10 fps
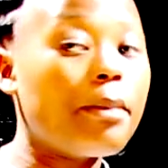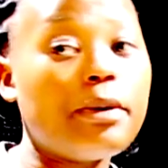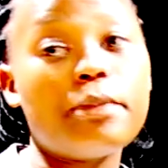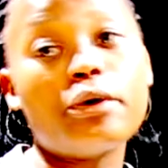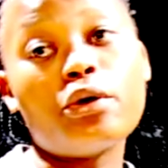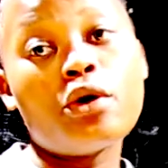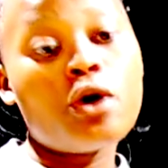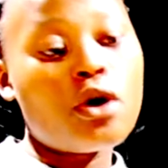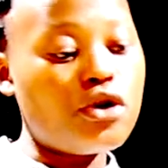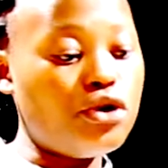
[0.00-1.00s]

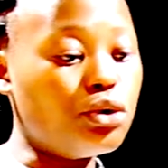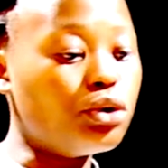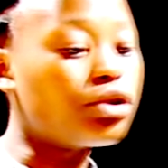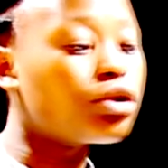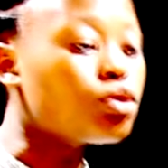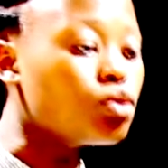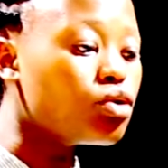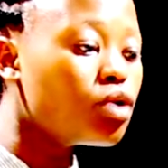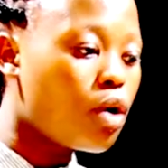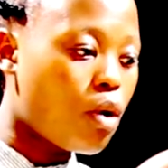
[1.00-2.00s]
people used
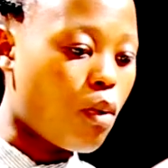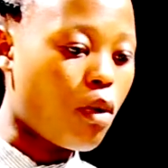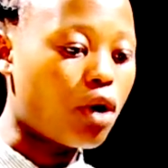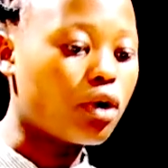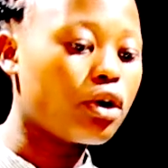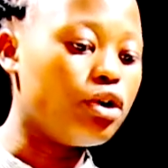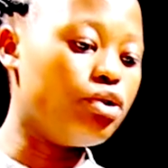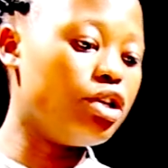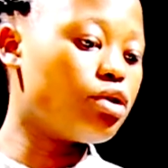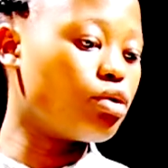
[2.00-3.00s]
to walk.
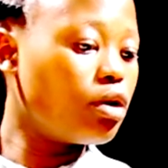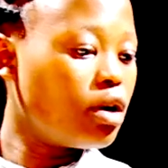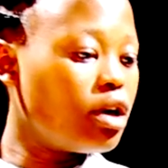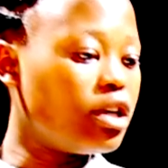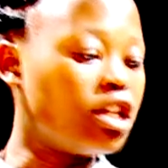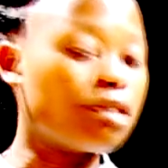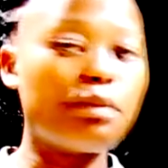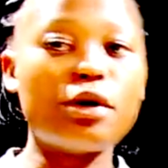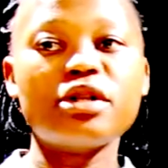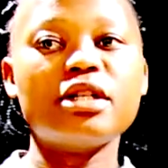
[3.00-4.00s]
You need to
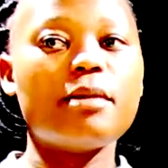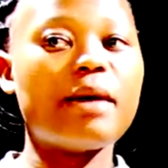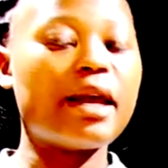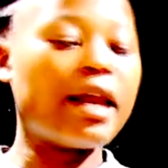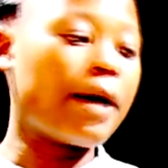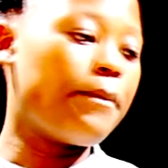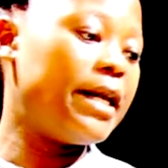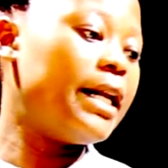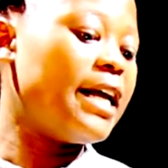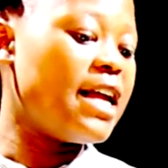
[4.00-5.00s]
dispose the banana
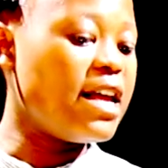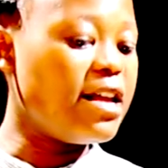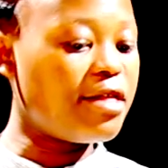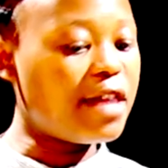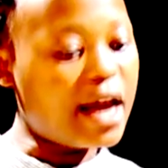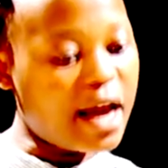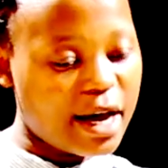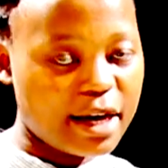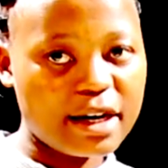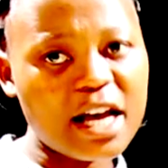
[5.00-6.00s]
peel in the
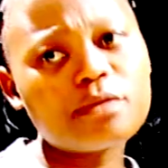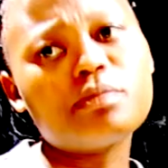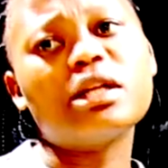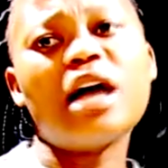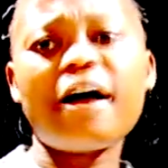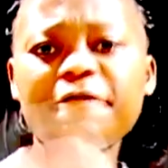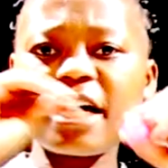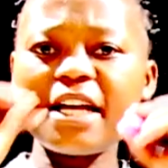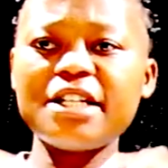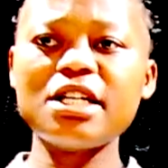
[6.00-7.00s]
dustbin.
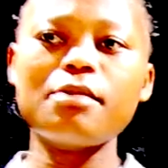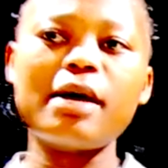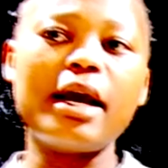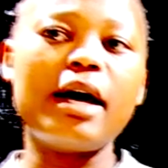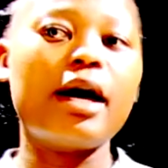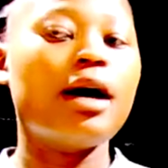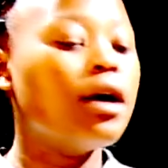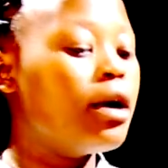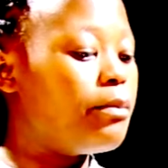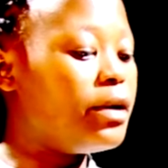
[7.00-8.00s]
After eating banana,
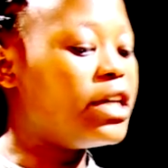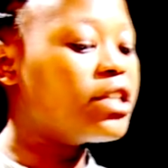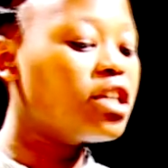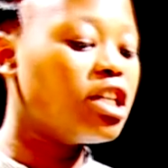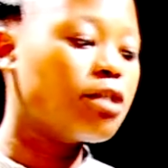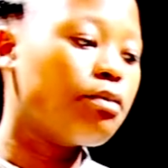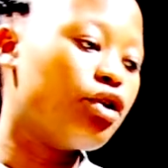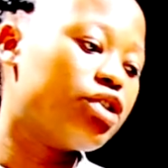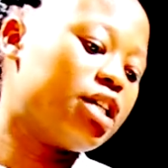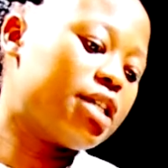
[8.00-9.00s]
please
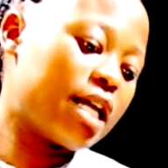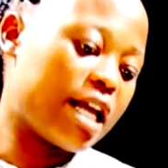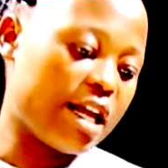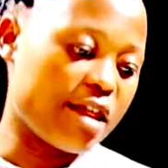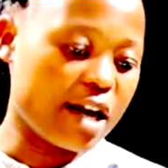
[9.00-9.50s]
dispose it in